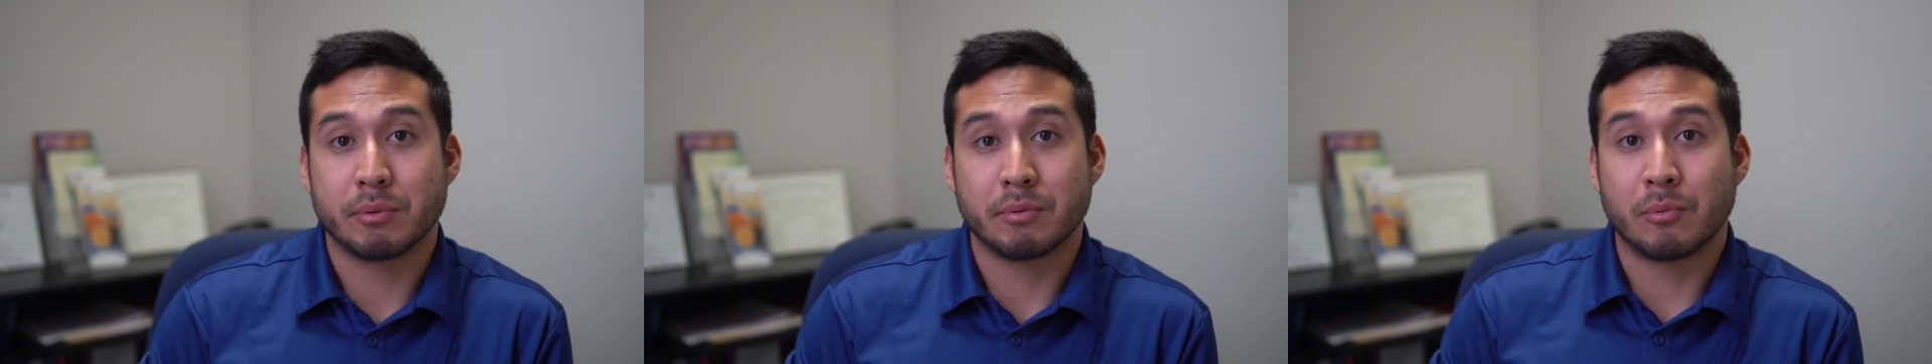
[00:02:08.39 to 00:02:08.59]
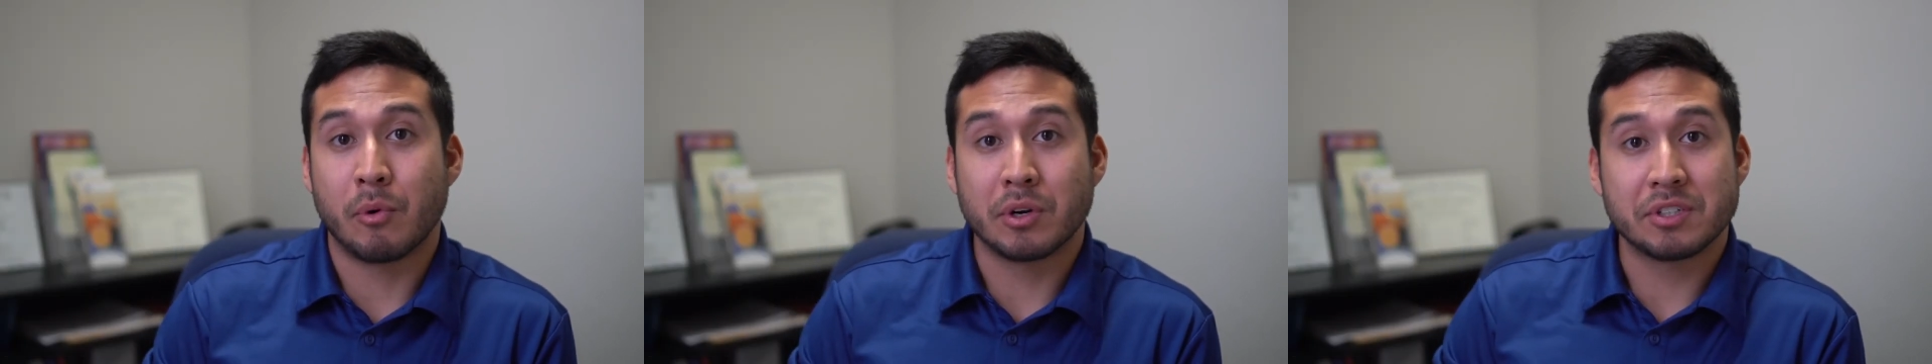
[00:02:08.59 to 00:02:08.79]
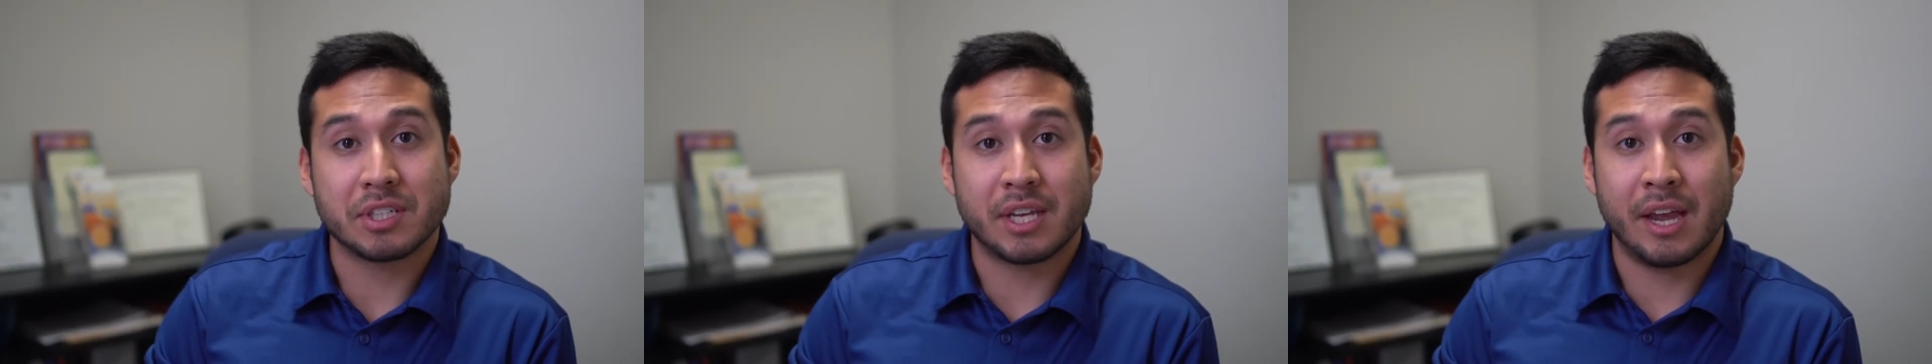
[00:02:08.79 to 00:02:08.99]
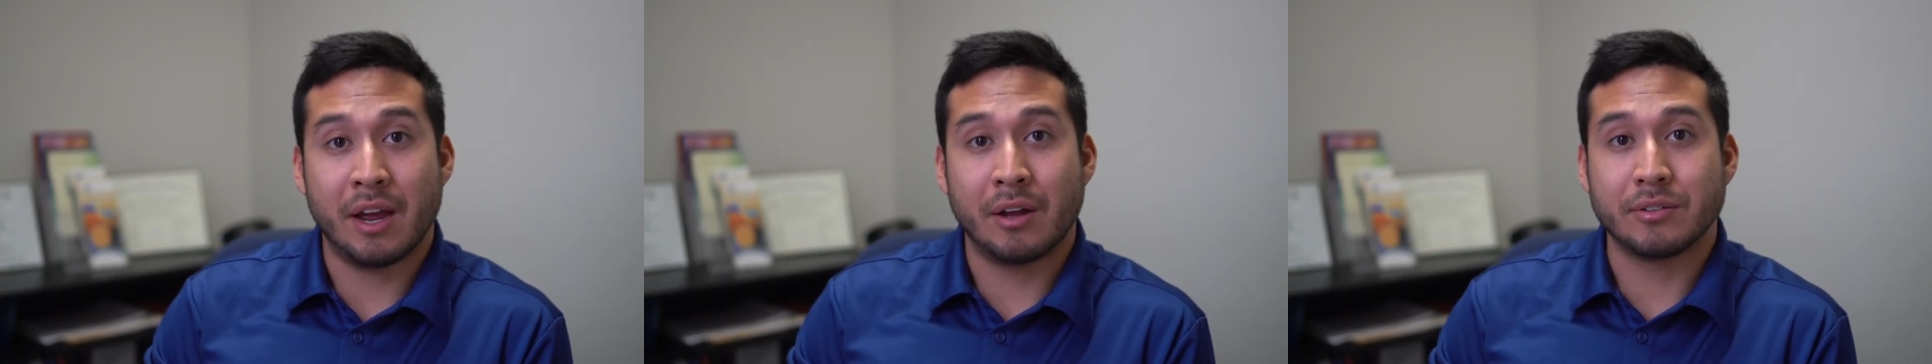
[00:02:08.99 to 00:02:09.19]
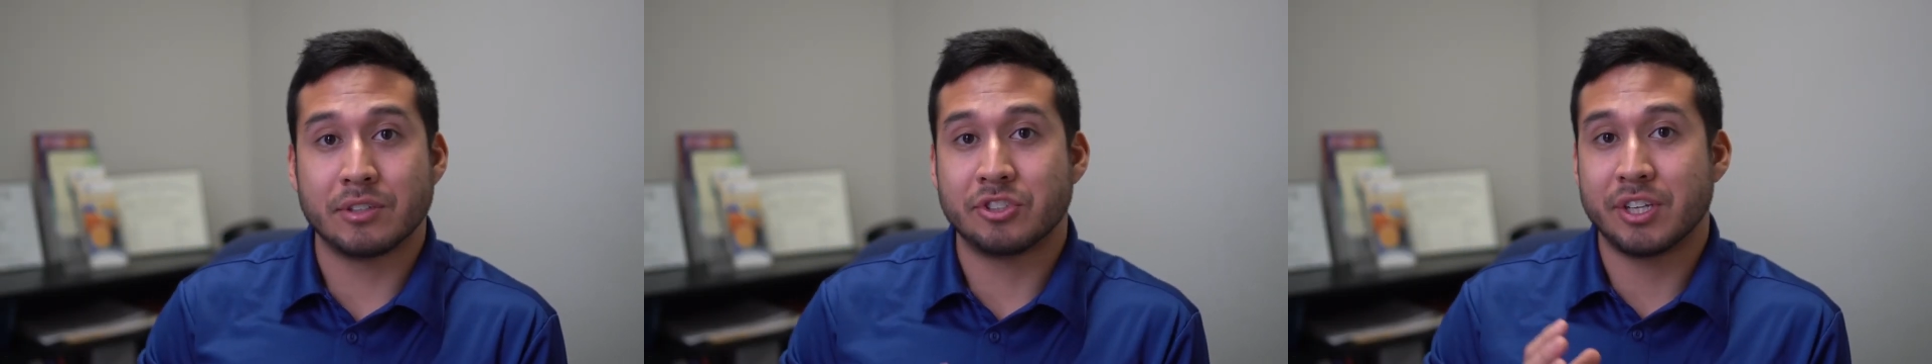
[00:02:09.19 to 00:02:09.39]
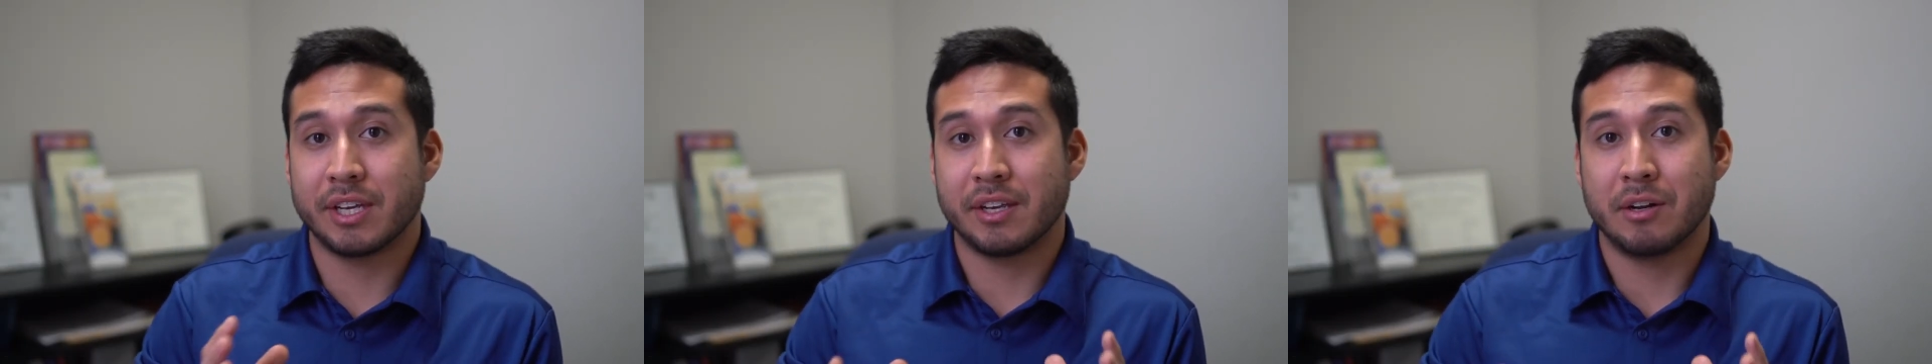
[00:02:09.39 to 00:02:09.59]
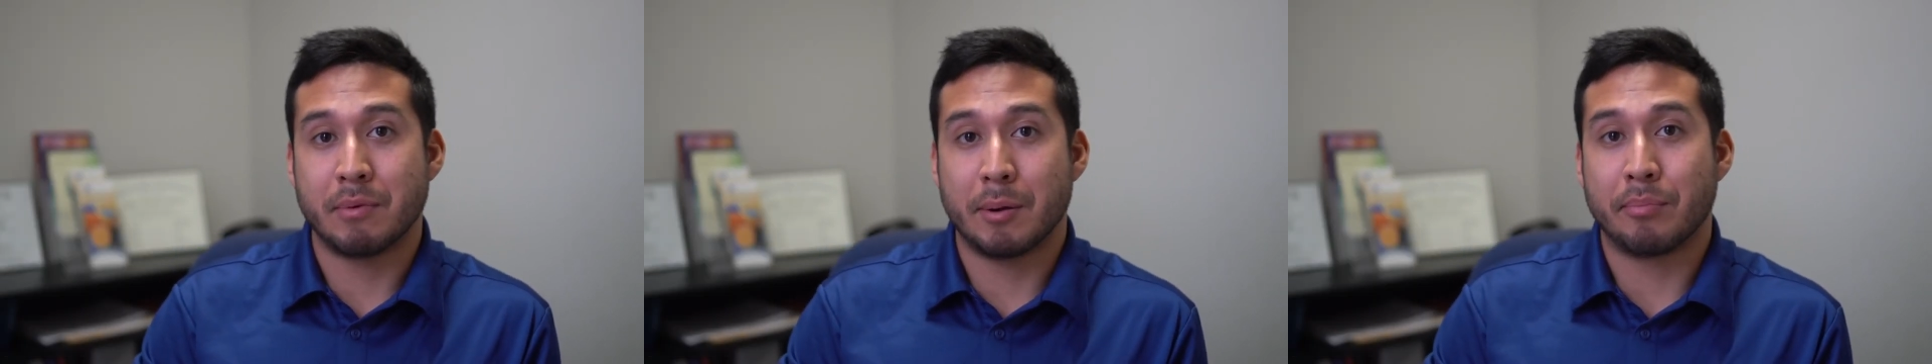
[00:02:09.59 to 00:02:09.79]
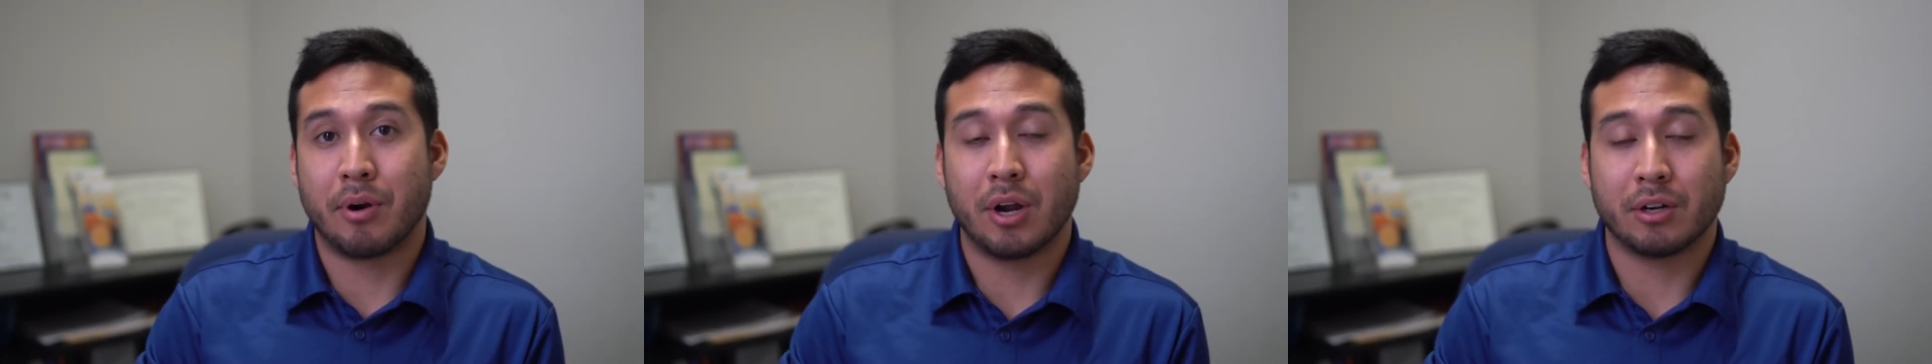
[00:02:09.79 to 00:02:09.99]
Rewards account and check in on
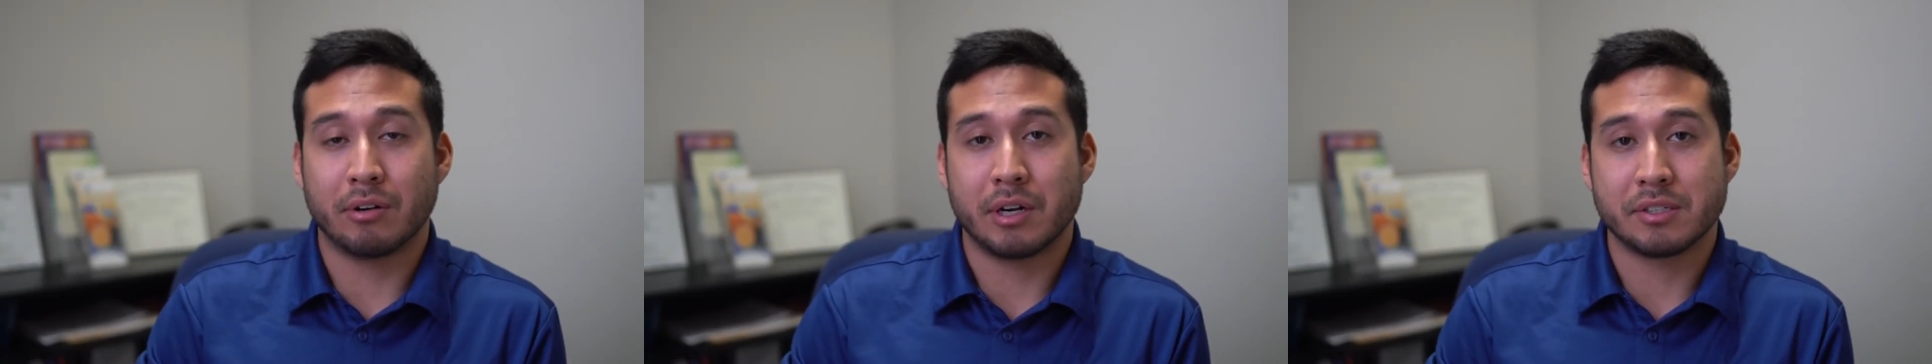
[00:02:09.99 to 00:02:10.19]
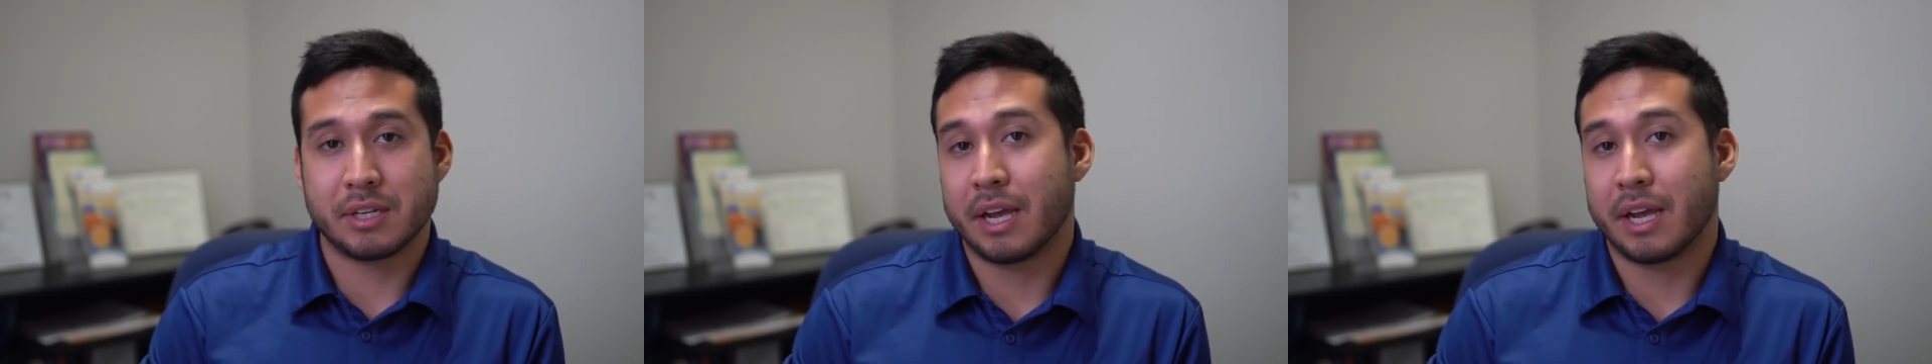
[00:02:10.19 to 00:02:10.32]
my progress,